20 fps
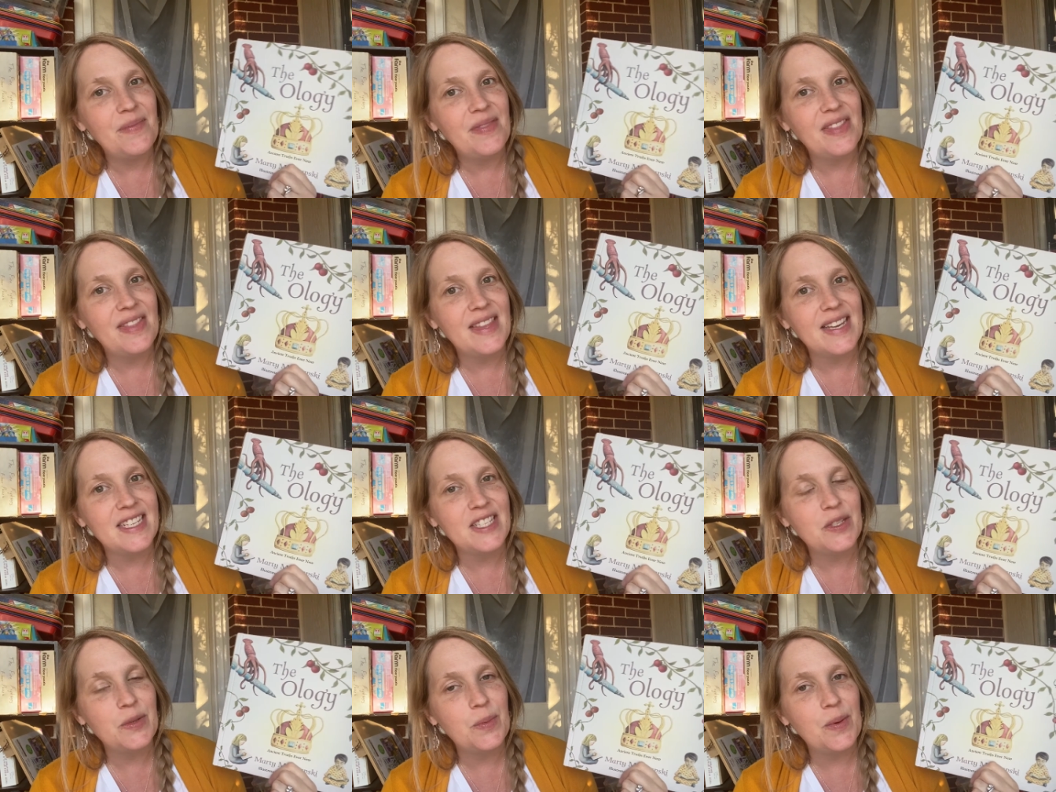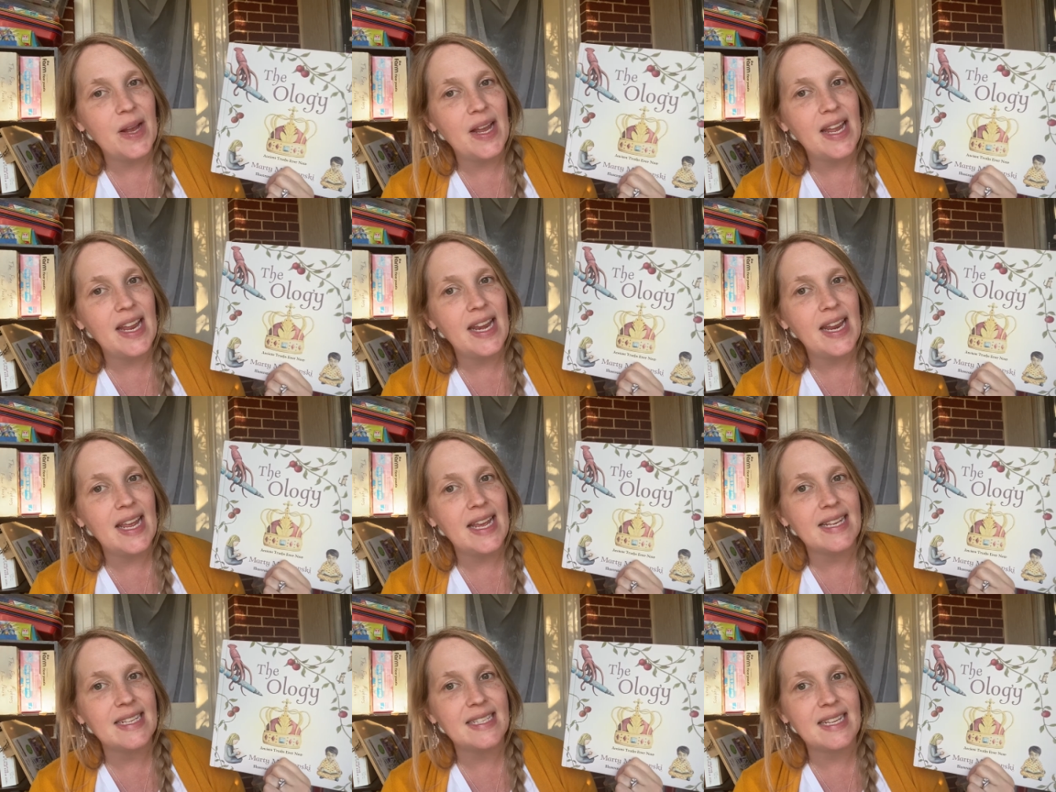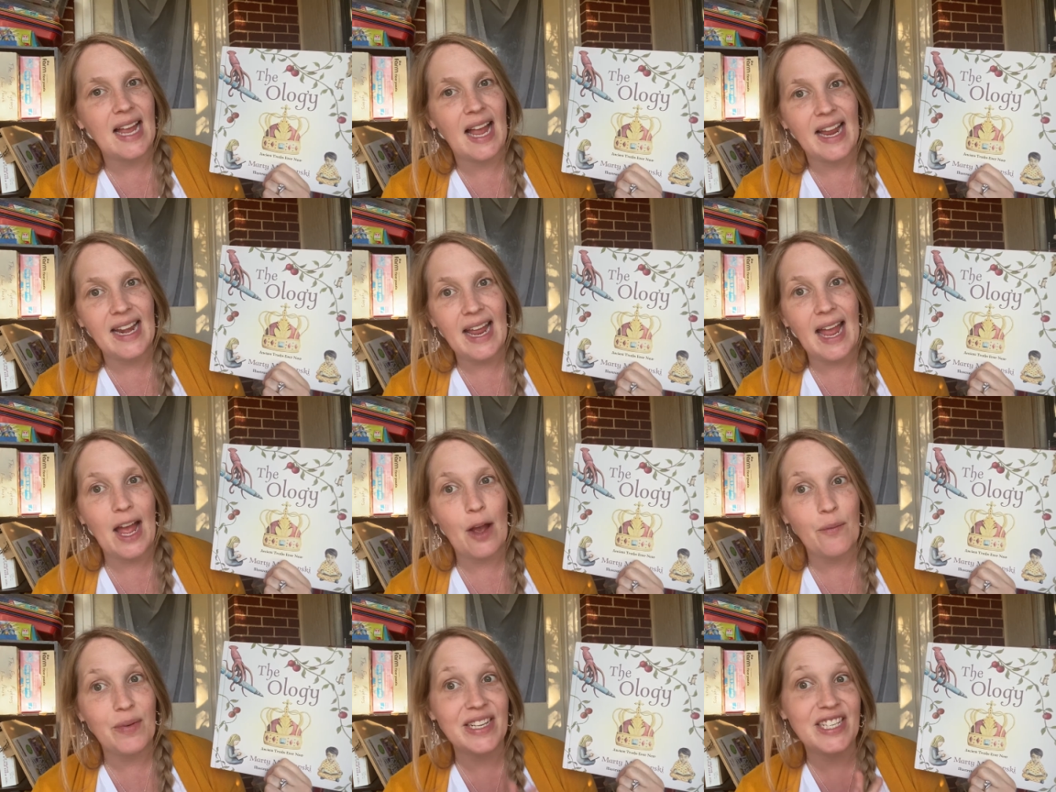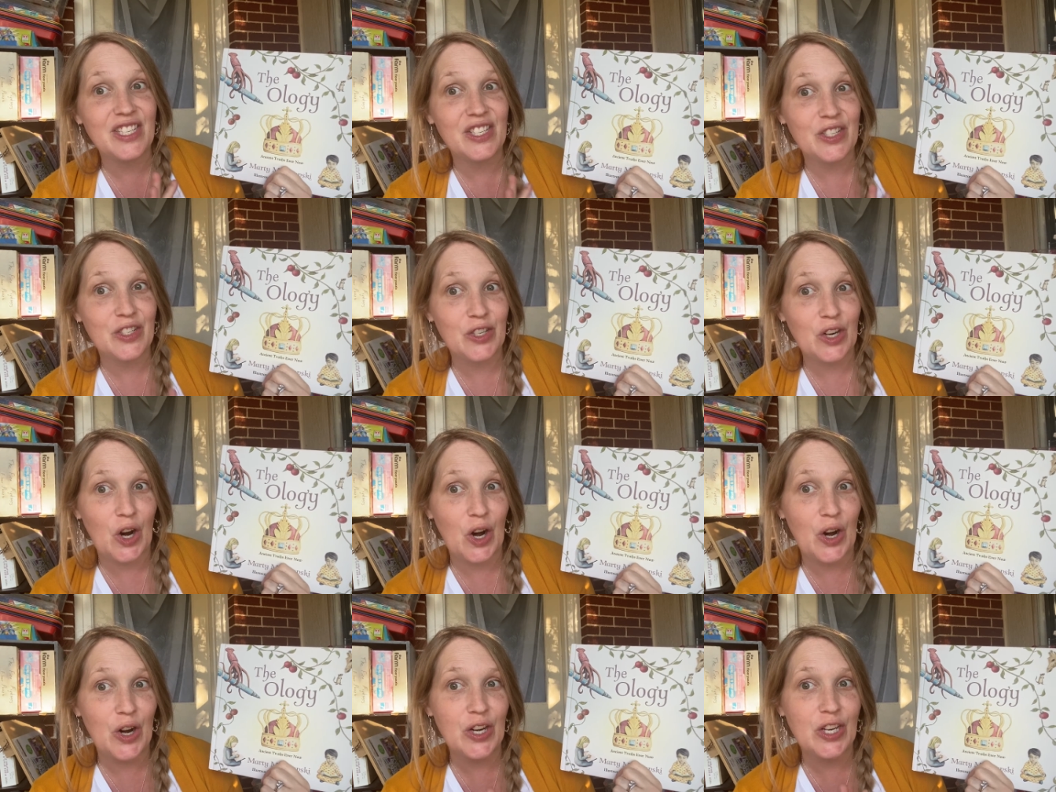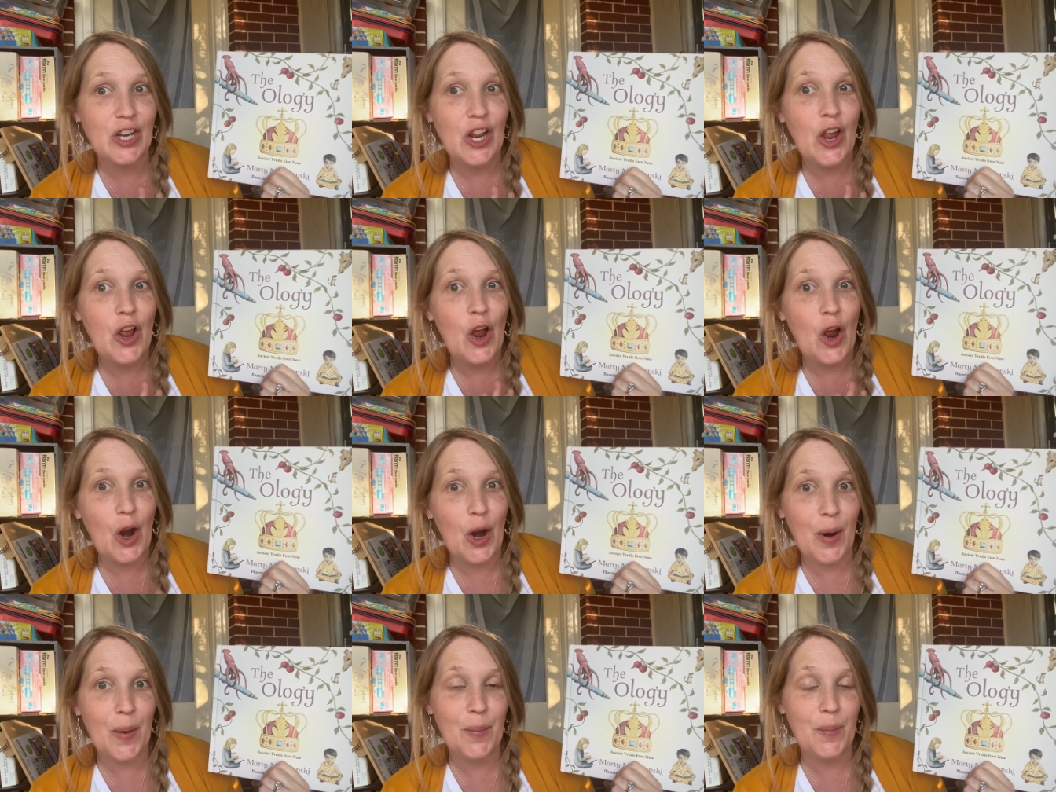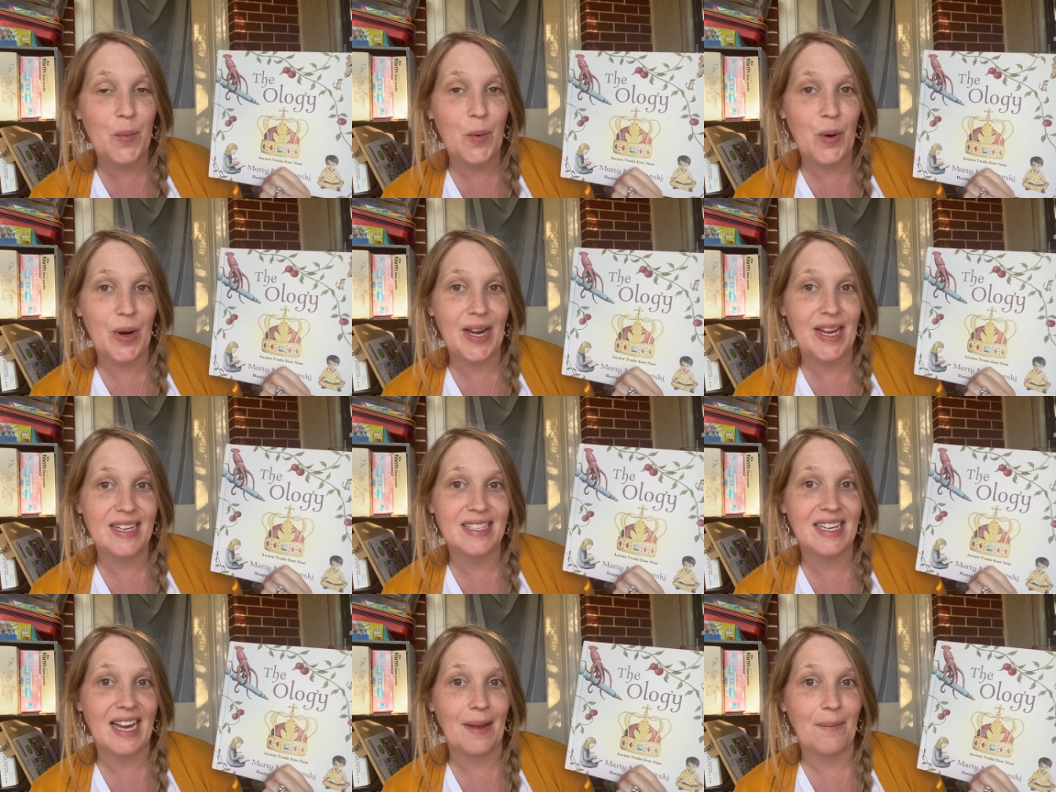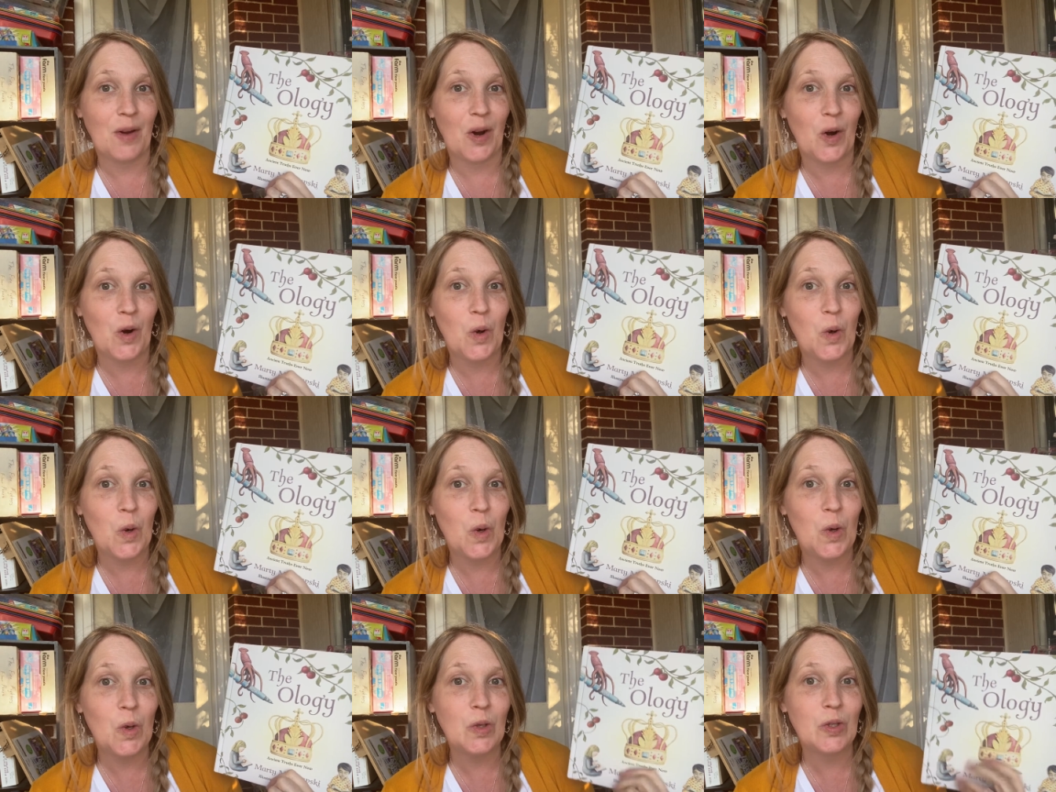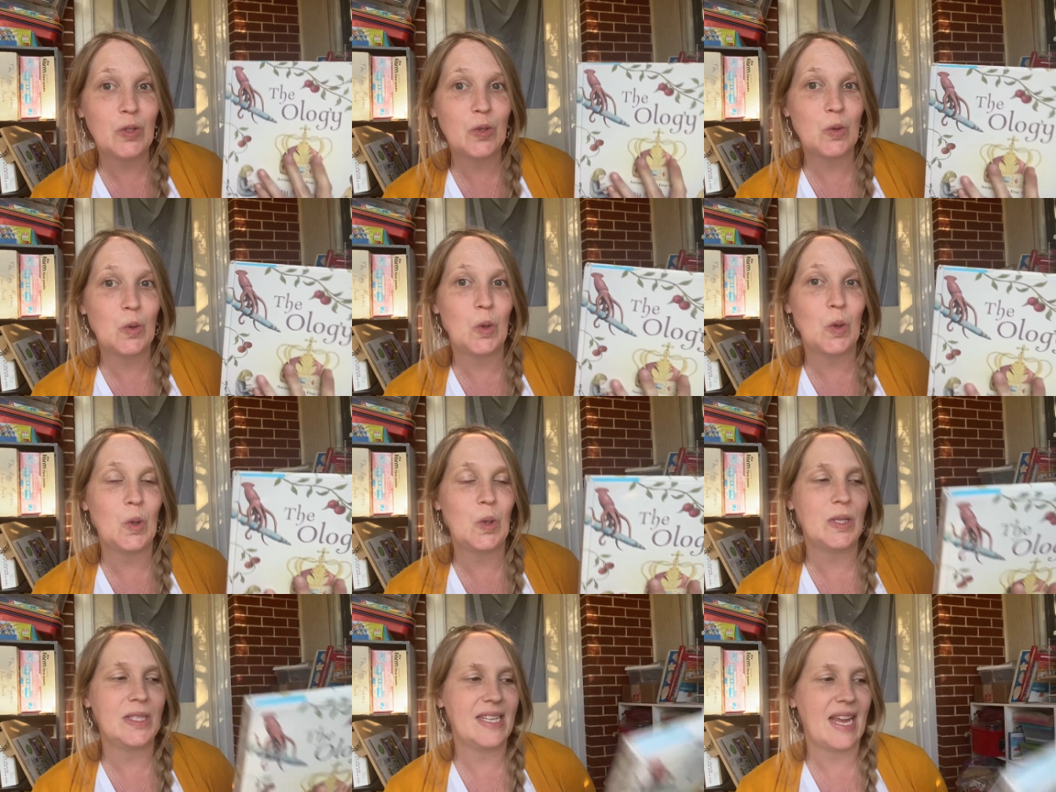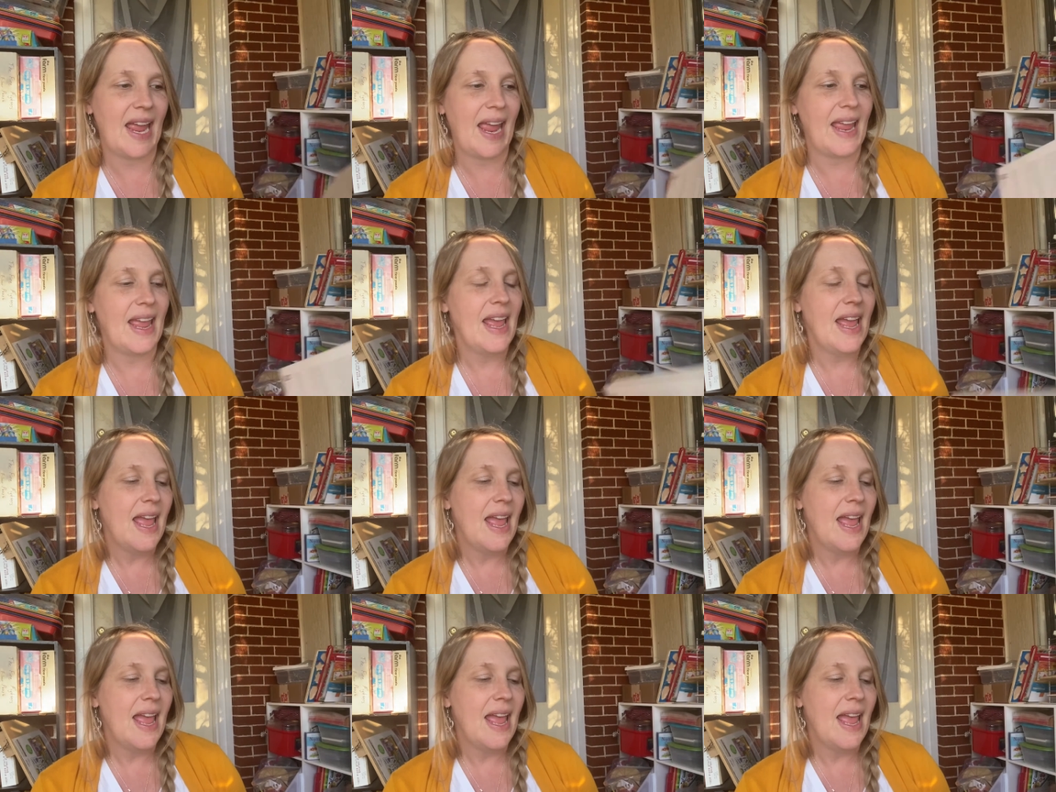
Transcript: This one is kind of how we start our morning time, our whole school day,